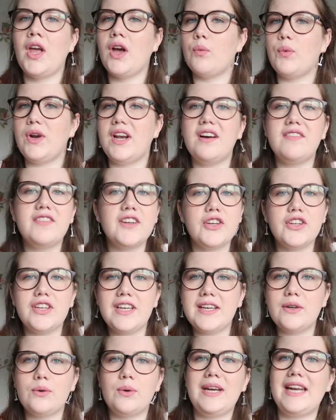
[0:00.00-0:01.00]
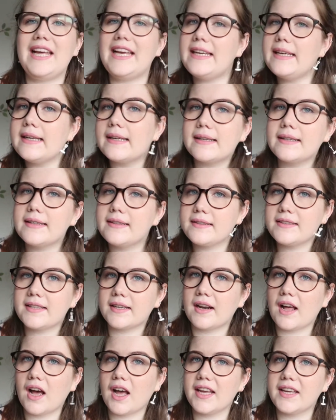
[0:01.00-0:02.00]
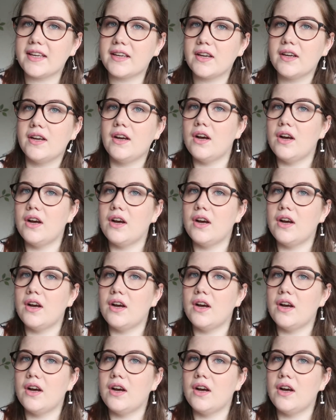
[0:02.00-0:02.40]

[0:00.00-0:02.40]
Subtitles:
We love a good little link to like,